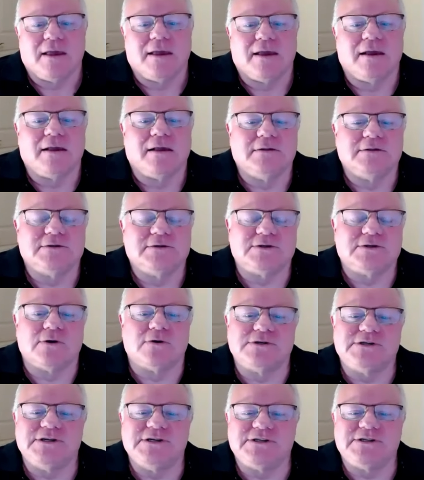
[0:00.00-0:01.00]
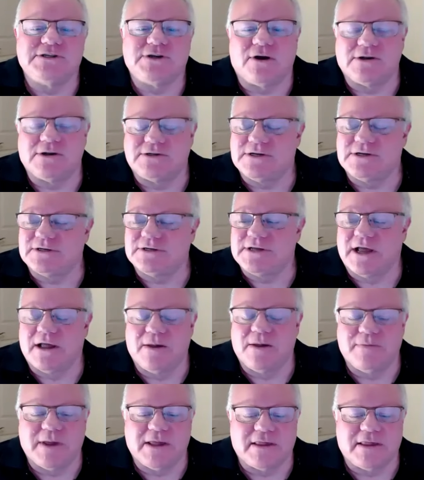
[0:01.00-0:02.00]
And so she starts to
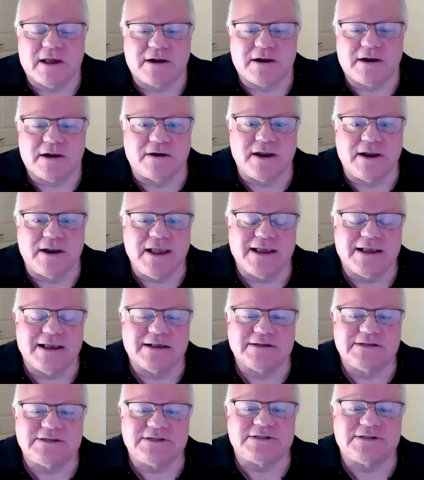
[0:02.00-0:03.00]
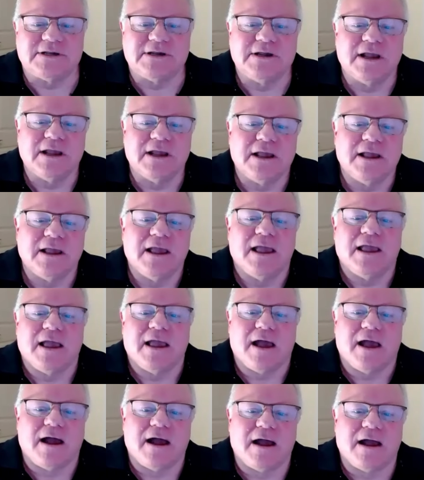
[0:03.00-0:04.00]
tell me that her niece
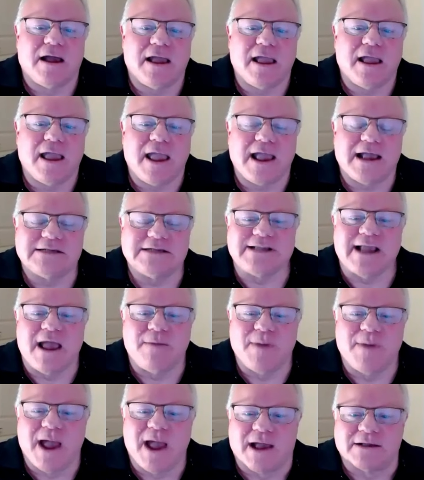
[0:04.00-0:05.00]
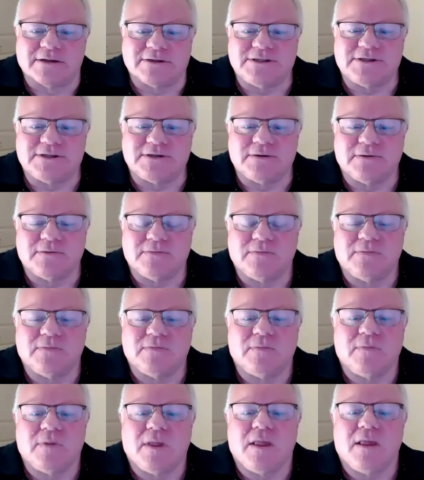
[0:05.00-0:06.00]
has MS,
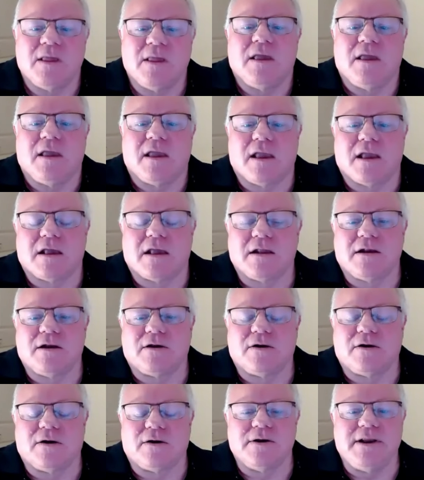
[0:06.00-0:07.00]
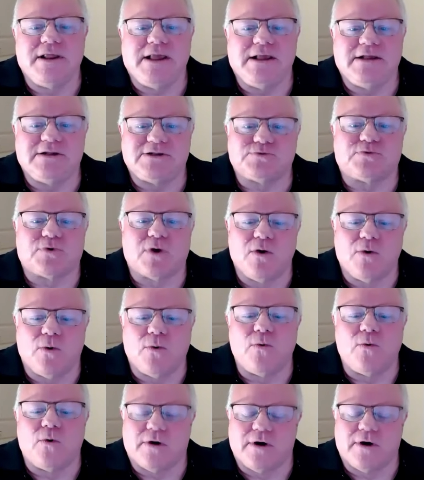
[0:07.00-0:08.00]
and her niece wrote
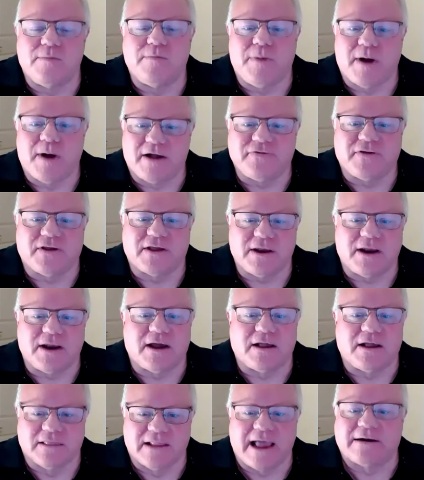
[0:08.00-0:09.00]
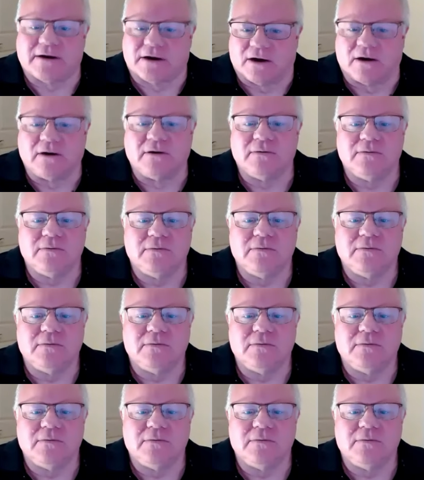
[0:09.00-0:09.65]
Warren Buffett a letter.